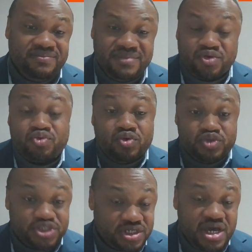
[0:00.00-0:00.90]

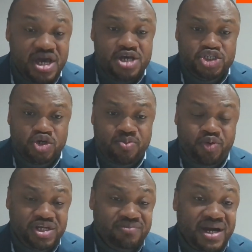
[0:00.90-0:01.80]
rules. So
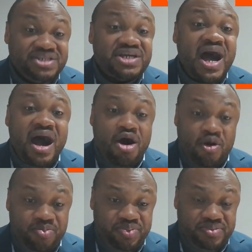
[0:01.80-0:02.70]
pretty much I
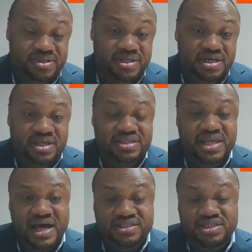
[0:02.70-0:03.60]
hope
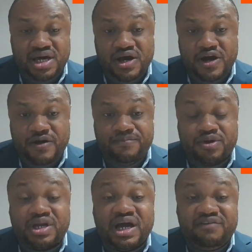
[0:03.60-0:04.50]
that
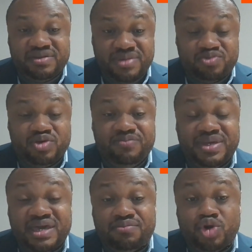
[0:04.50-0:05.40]
the government will
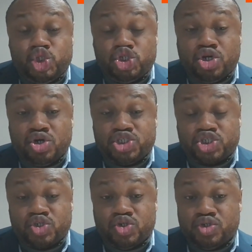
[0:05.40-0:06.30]
be able to go
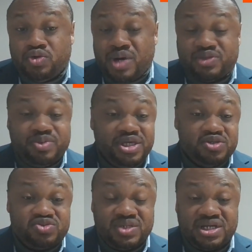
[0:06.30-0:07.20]
through what we
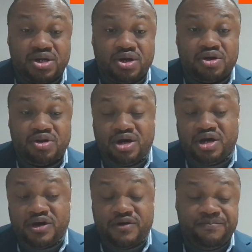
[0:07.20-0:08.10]
usually call
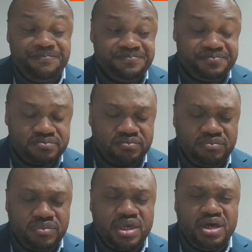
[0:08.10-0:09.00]

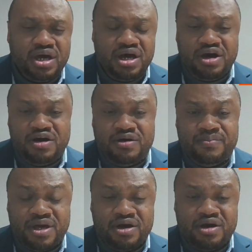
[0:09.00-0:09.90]
uh,
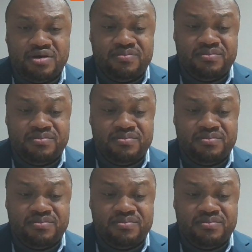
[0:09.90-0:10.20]
uh,